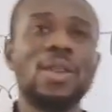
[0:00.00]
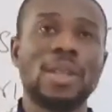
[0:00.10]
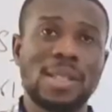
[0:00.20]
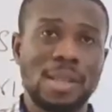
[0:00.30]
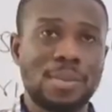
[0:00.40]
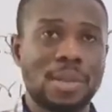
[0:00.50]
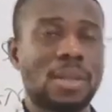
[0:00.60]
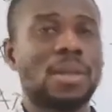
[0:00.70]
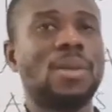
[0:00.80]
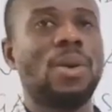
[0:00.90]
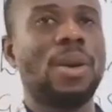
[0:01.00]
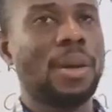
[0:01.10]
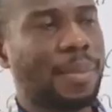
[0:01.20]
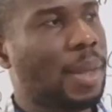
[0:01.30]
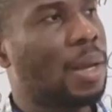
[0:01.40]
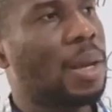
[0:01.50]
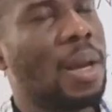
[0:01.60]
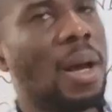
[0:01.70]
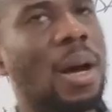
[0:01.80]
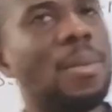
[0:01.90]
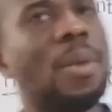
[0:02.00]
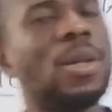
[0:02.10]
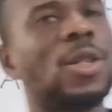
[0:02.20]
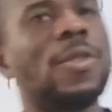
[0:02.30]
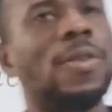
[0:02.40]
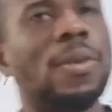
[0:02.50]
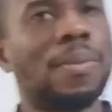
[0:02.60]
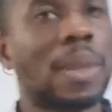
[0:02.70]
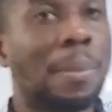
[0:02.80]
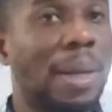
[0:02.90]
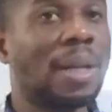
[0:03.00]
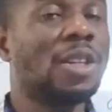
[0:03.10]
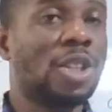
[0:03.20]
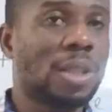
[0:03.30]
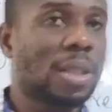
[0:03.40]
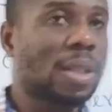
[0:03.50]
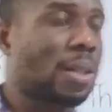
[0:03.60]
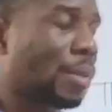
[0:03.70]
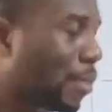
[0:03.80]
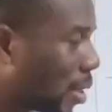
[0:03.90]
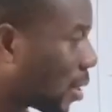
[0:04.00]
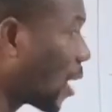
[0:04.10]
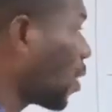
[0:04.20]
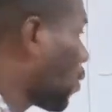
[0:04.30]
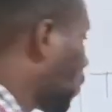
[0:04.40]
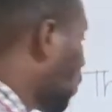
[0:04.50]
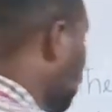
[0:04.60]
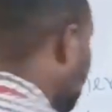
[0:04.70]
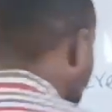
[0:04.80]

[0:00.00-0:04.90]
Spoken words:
organisms, okay, lots of biologists, starting off from,